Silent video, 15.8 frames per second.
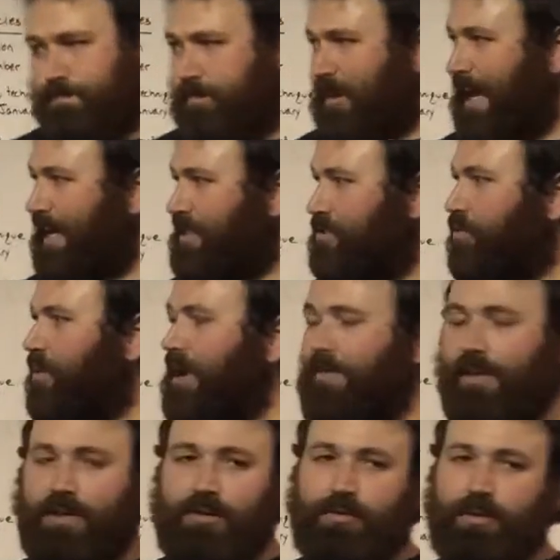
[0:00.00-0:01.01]
That's why
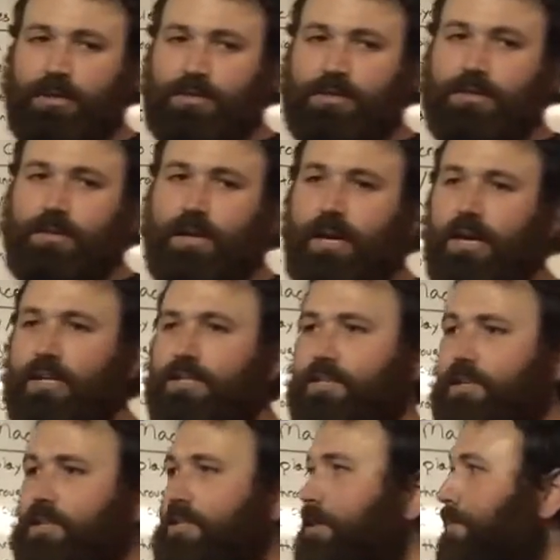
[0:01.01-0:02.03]
they do this, okay? It's
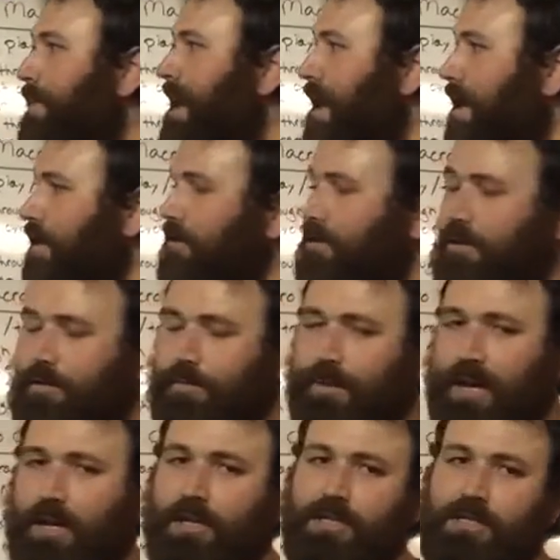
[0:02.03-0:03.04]
the demand. The
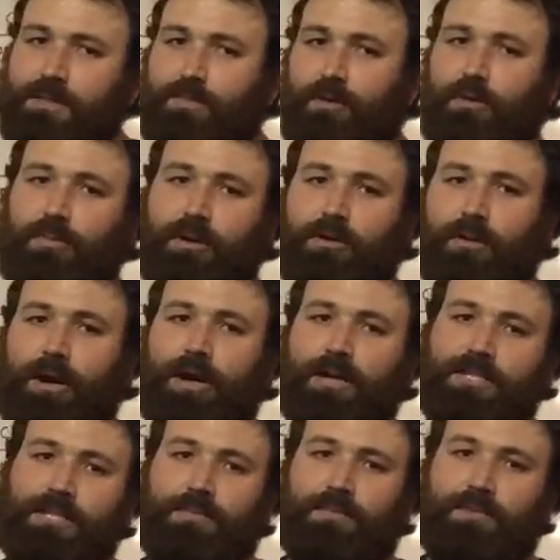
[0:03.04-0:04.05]
demand of the sport
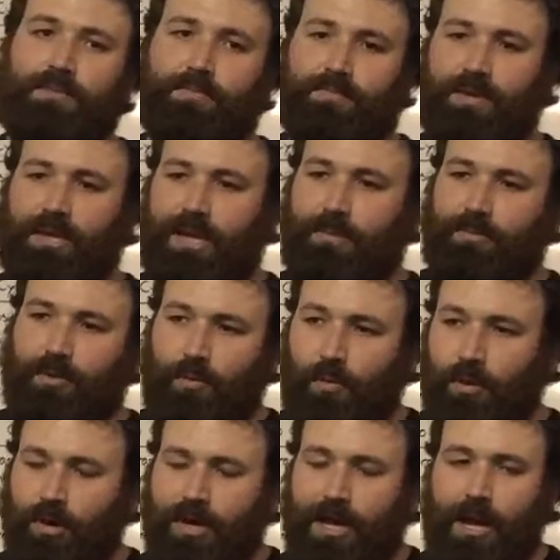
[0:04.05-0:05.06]
requires them to be able to
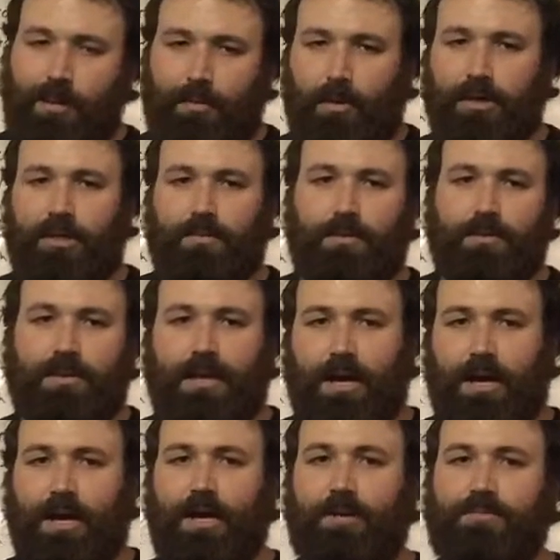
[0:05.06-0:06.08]
work out multiple
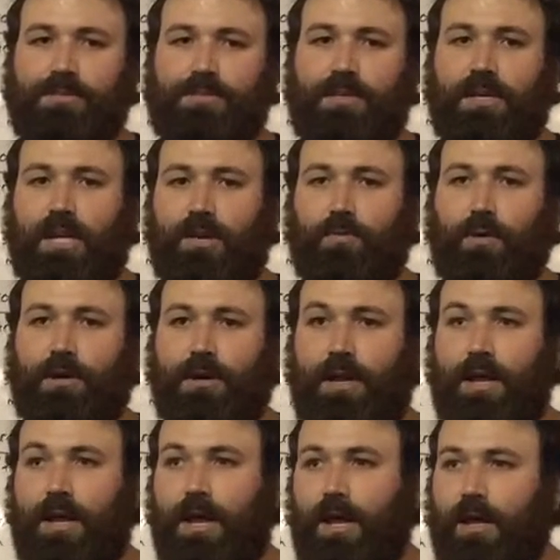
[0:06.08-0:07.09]
times in one
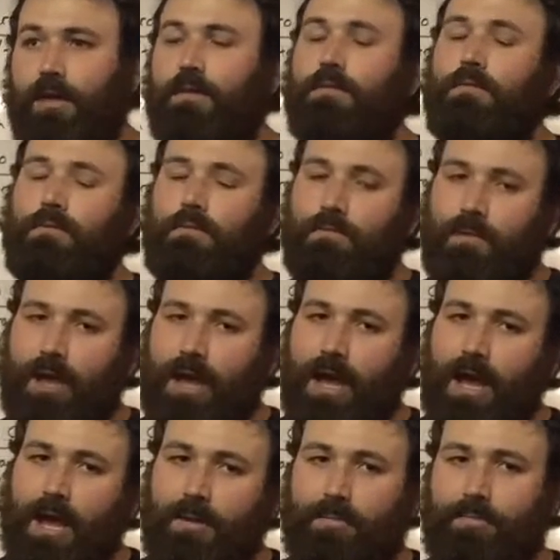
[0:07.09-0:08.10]
day
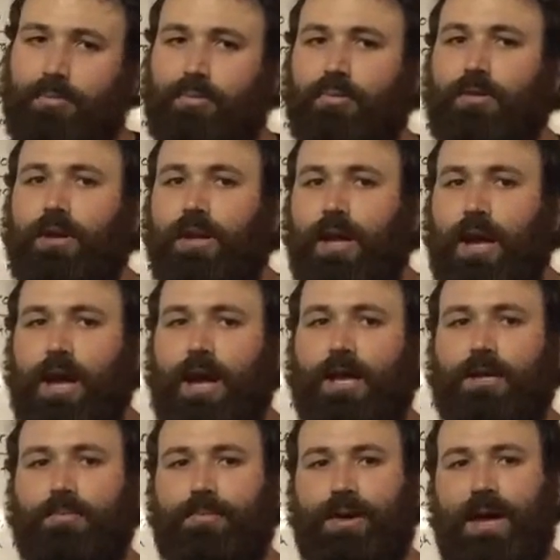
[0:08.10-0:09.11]
at pretty
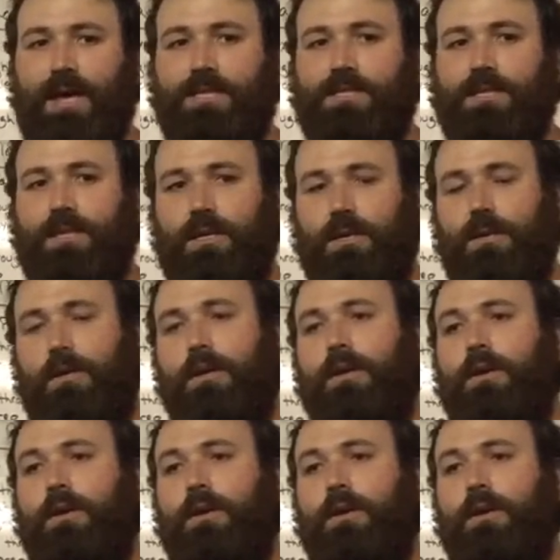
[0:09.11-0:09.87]
high capacity.